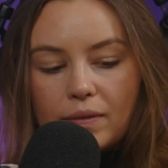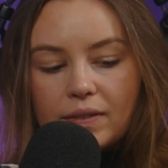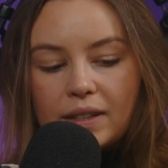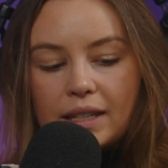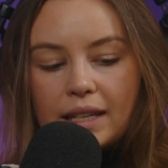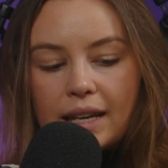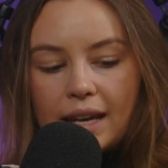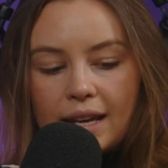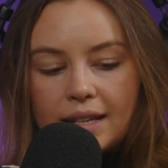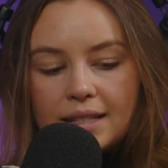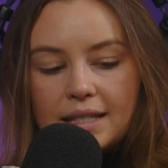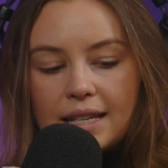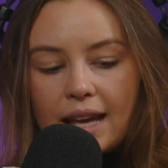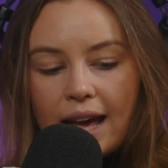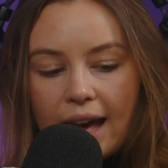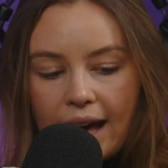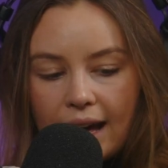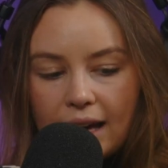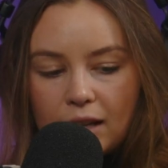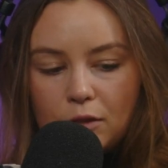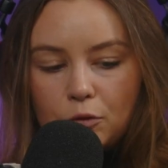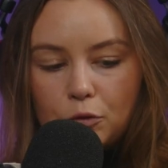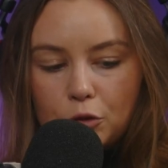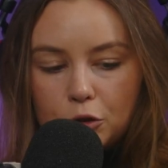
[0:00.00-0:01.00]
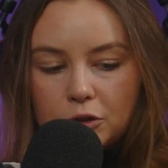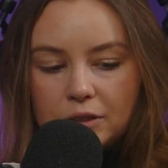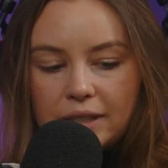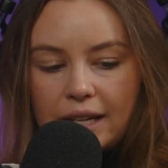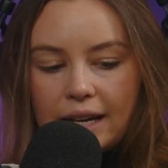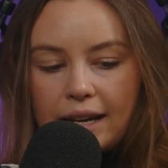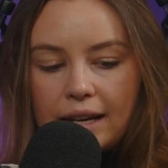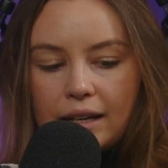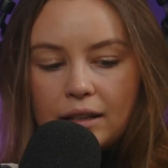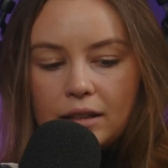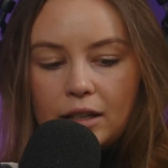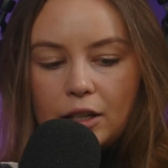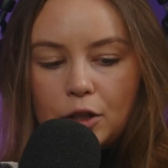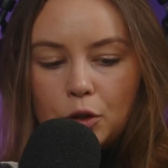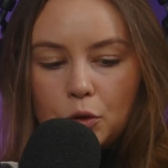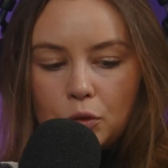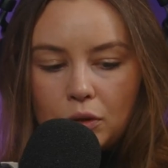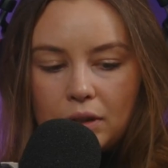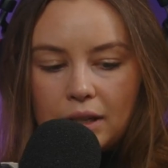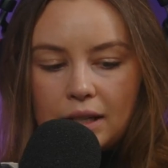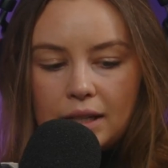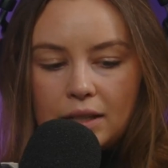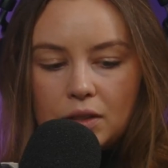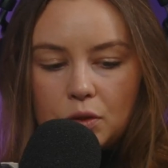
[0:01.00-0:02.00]
Gantz had ruled out
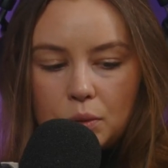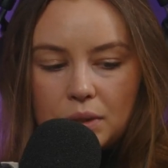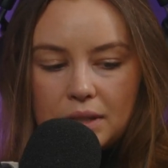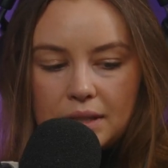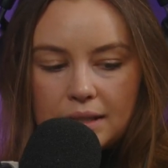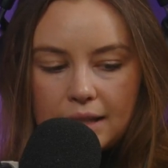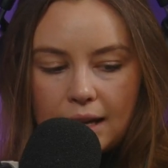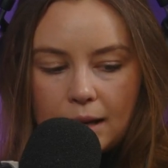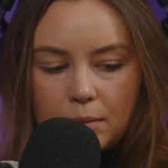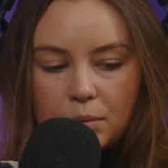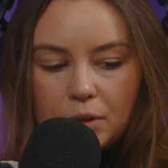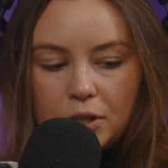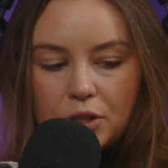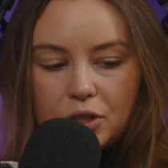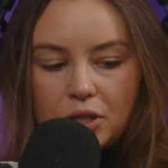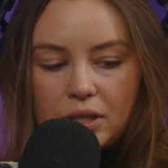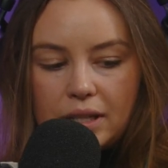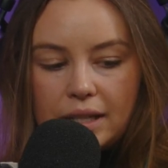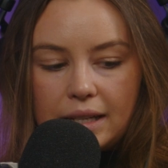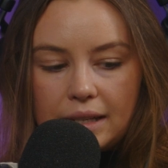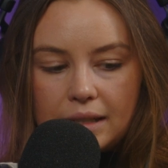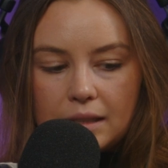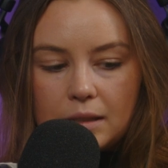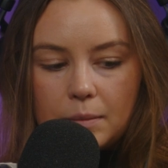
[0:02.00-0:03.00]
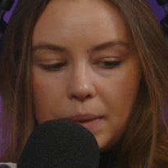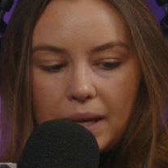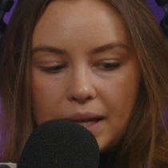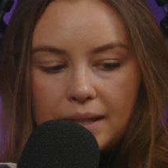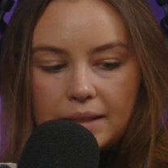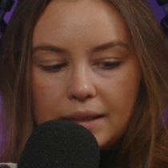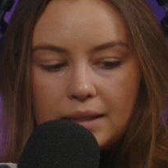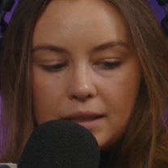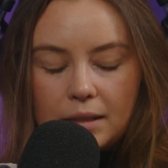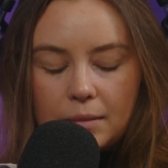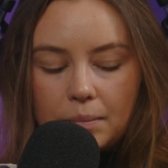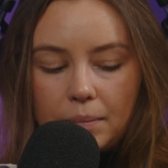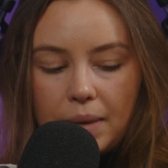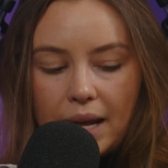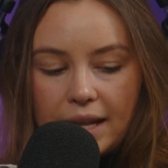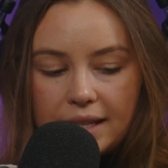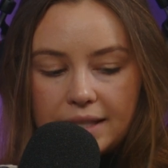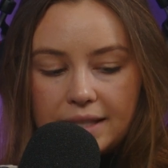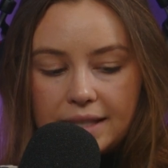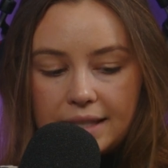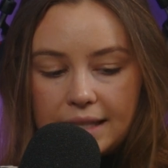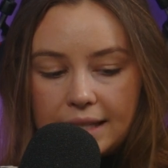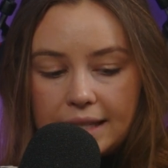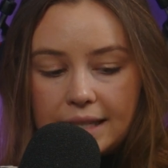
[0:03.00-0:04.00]
agreeing to establish an independent
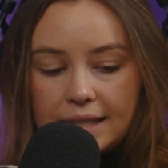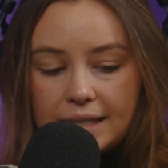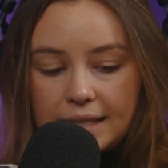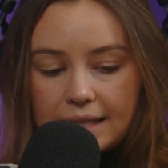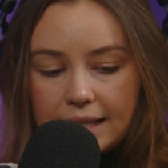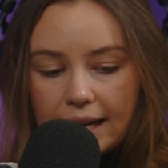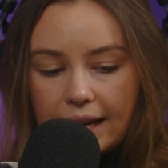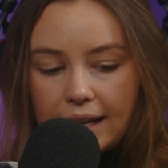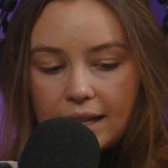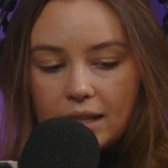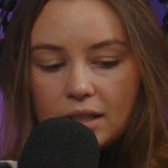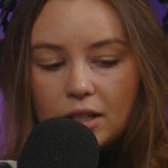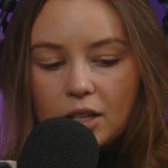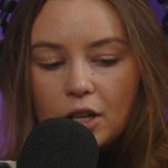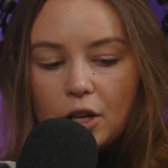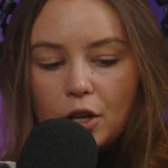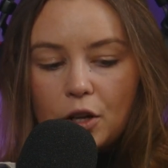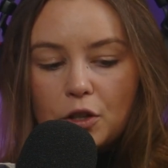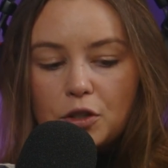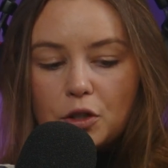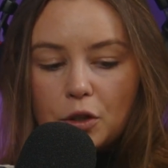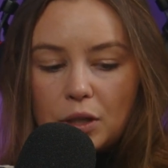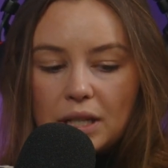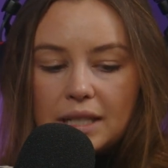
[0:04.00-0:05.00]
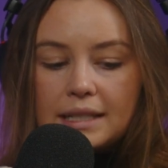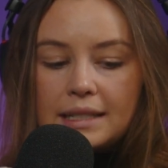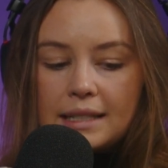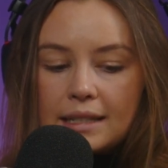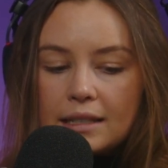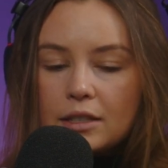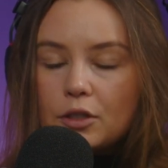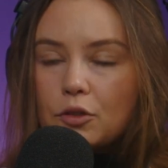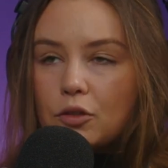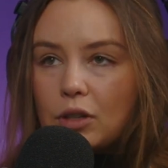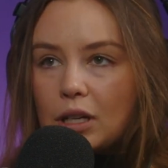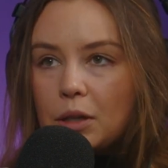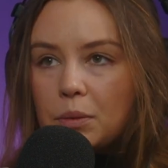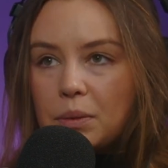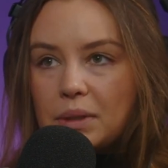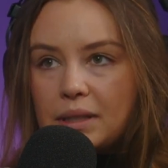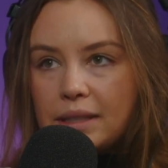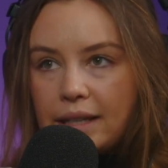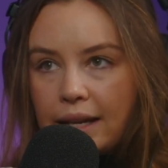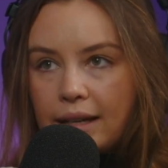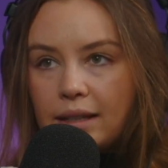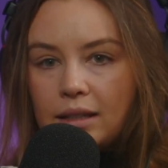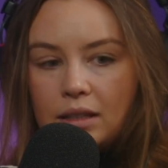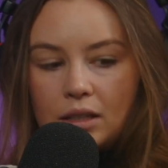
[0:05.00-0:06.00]
Palestinian state, so he did agree with
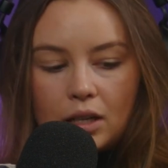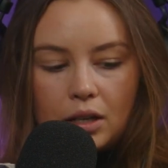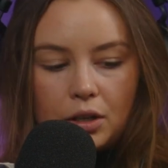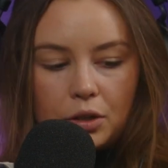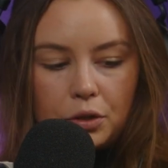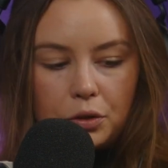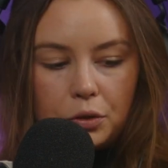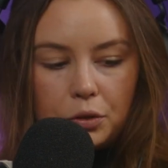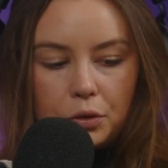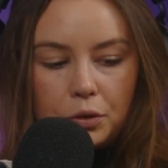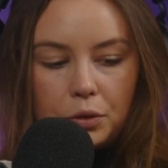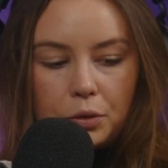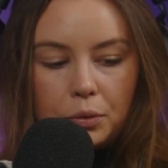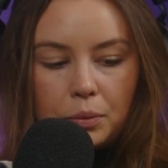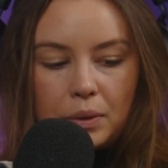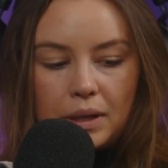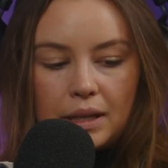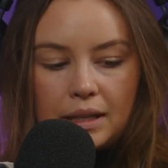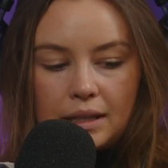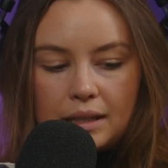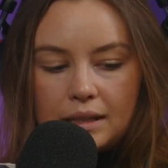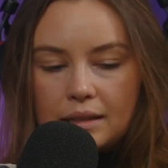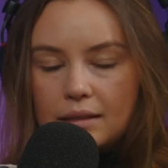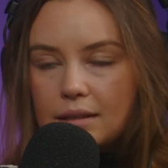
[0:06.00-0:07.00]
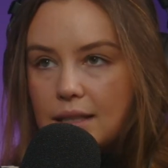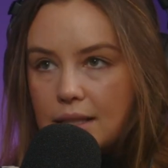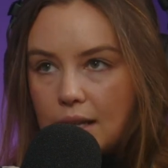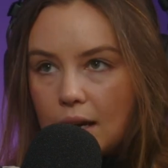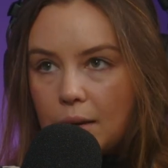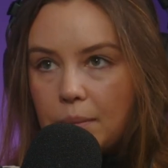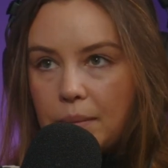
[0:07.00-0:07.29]
Netanyahu in some